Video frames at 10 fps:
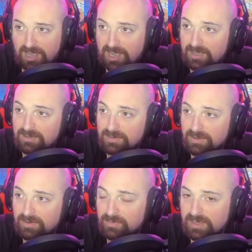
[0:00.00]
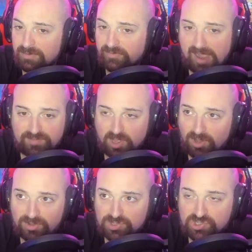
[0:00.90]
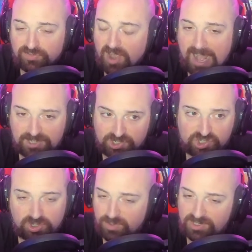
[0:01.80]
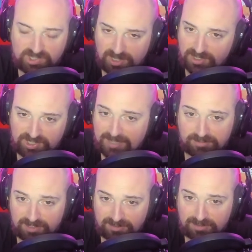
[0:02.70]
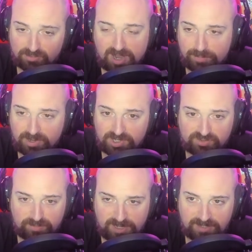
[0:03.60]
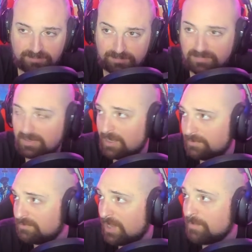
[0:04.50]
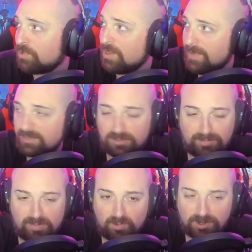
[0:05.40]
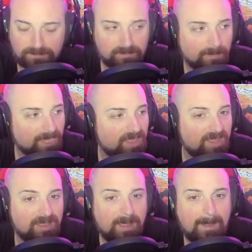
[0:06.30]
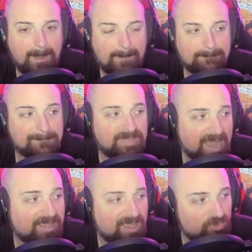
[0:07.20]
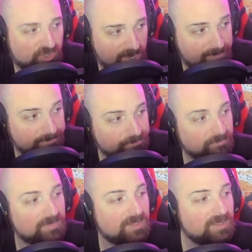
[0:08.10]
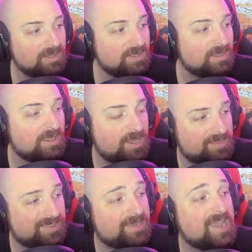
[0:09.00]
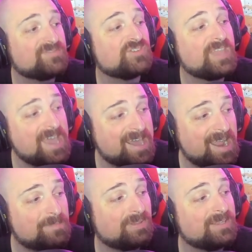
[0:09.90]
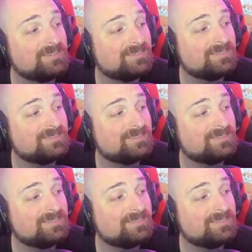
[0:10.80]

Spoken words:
$5 for access to it is exactly the right price for me. I'd probably pay a little bit more. That game was great. And then after that, I played.